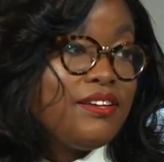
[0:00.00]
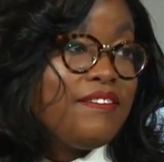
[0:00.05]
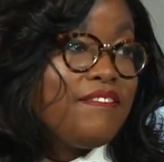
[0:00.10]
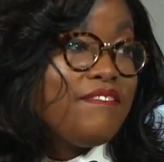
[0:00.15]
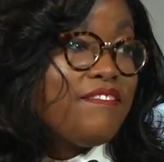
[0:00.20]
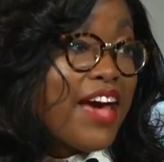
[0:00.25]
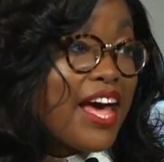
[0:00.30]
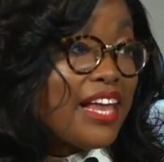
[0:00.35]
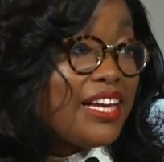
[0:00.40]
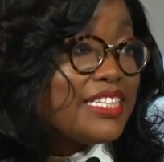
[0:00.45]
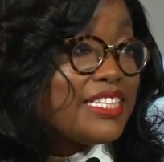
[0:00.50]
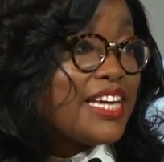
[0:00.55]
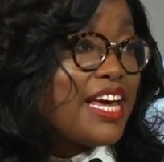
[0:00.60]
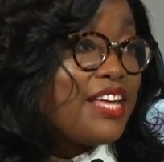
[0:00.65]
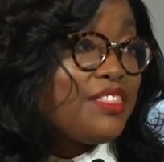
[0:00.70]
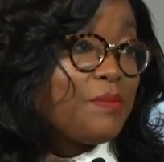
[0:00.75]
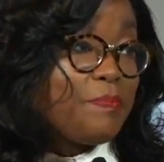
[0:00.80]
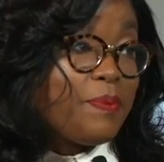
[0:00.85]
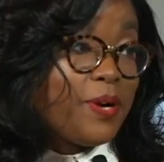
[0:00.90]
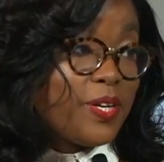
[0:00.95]

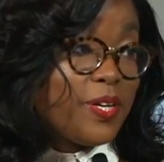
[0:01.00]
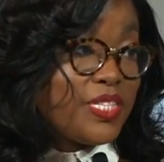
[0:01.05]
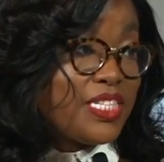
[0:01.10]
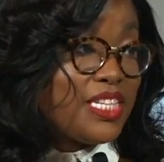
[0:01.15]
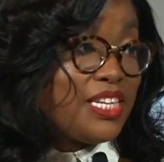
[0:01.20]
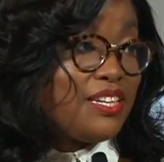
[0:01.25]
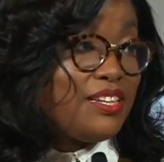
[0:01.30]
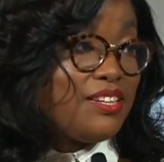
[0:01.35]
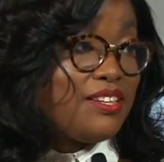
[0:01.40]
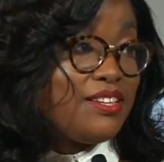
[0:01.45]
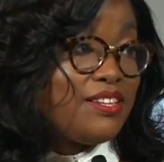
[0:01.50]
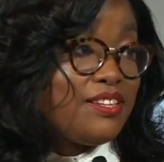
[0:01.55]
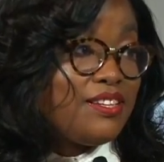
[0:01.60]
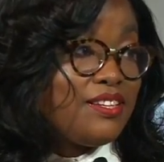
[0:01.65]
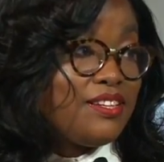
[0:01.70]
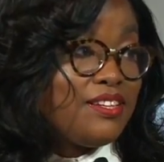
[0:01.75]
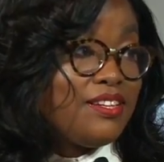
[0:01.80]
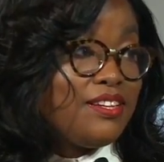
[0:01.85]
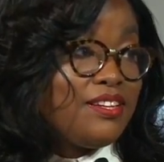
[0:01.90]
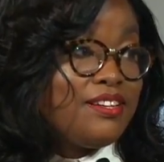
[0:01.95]
validate the person,
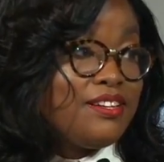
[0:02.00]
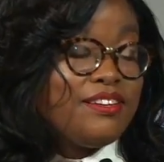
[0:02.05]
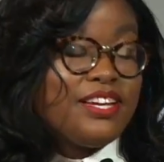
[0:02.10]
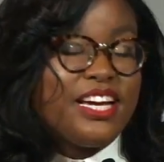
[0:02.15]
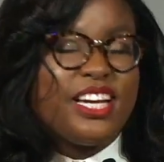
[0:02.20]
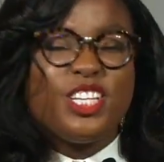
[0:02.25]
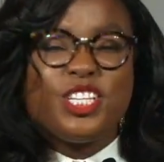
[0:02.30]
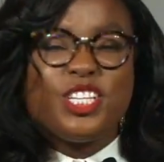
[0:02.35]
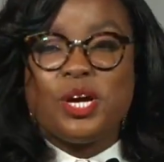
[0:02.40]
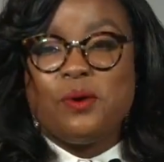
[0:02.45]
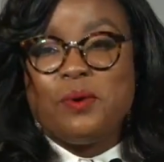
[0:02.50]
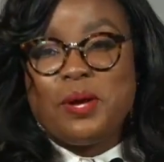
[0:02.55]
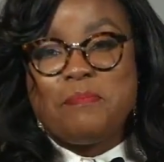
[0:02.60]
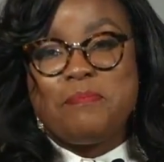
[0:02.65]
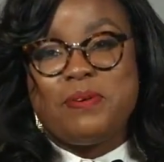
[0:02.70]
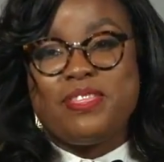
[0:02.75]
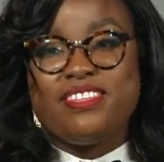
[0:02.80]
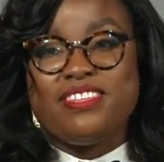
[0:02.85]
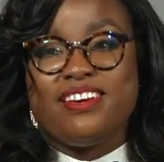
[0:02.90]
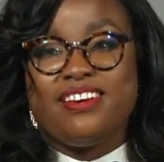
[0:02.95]
and show
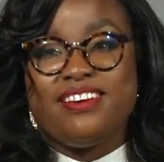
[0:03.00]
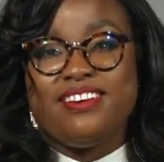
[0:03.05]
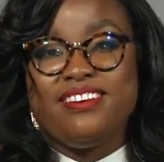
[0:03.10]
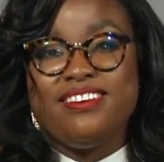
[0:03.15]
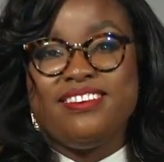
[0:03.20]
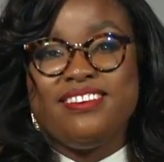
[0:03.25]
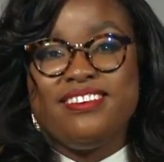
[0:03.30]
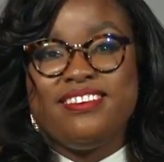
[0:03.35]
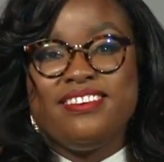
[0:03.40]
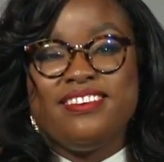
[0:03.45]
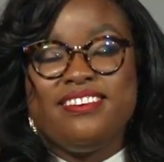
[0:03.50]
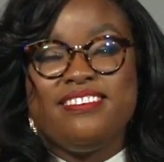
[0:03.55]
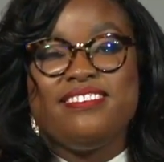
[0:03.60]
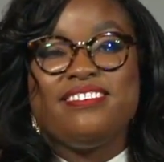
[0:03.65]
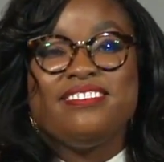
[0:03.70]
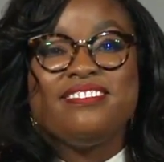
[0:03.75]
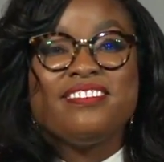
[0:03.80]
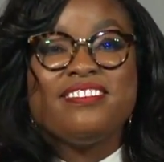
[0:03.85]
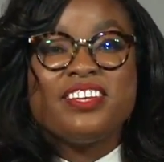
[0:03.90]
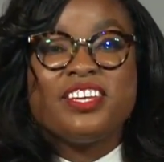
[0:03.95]
empathy.
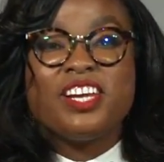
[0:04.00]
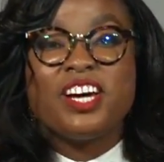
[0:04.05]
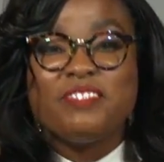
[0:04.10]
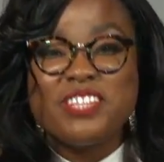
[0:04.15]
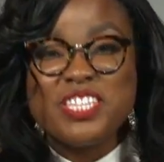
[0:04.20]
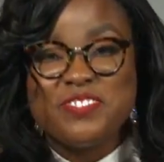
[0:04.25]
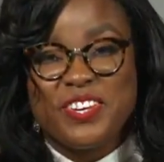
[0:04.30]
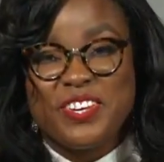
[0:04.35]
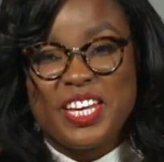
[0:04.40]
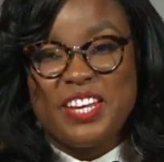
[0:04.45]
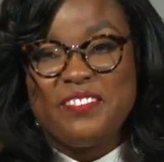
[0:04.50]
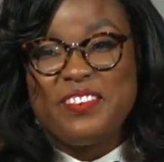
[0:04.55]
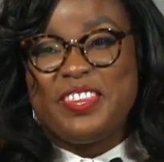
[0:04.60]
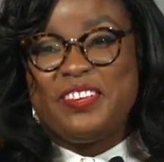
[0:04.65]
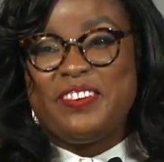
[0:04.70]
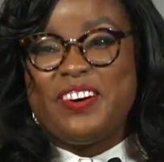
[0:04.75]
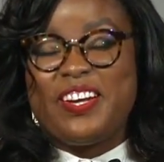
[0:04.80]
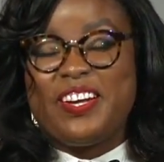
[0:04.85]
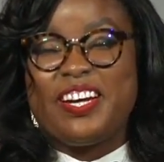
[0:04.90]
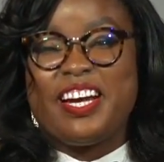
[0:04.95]
Loved speaking with
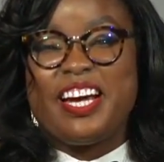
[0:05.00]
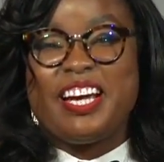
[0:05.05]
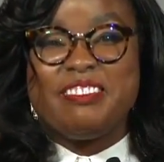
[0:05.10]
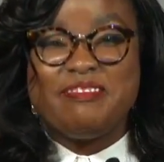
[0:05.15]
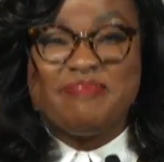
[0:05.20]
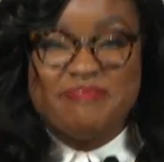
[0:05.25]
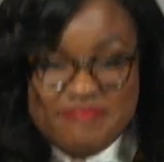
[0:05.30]
you all tonight.